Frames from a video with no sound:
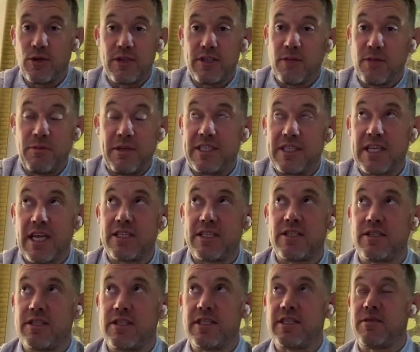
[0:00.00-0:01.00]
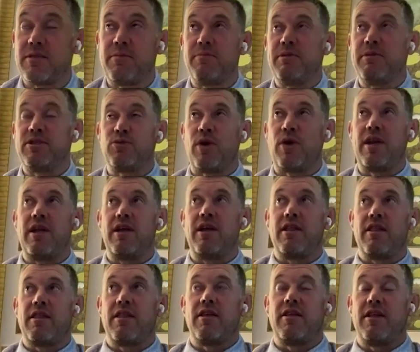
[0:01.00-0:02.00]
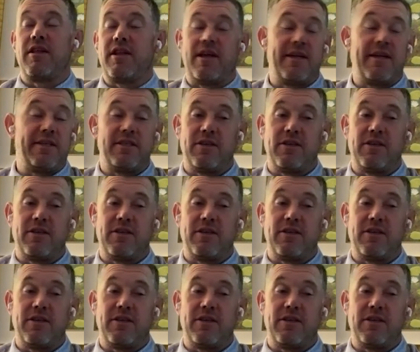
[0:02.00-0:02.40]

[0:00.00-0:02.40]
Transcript: Somebody said this will be my 20th the other day.